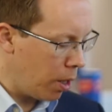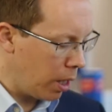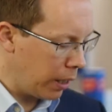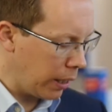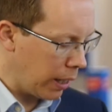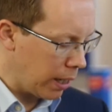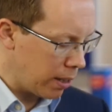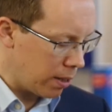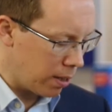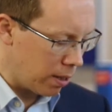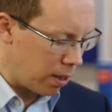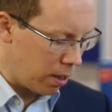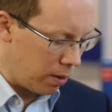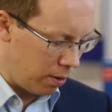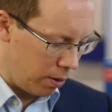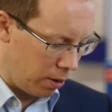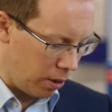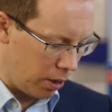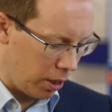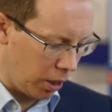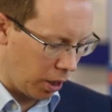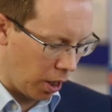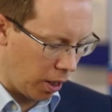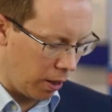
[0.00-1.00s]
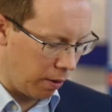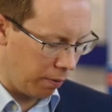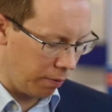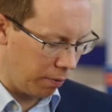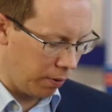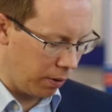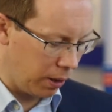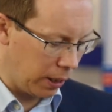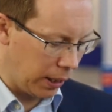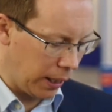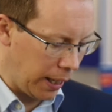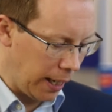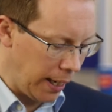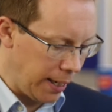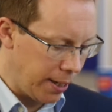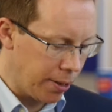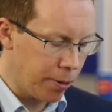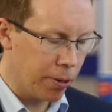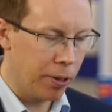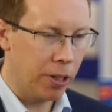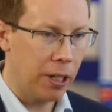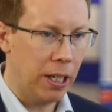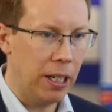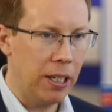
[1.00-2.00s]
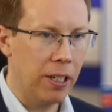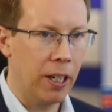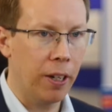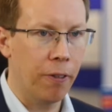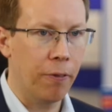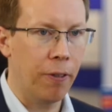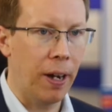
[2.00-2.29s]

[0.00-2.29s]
I guess the kind of key strategic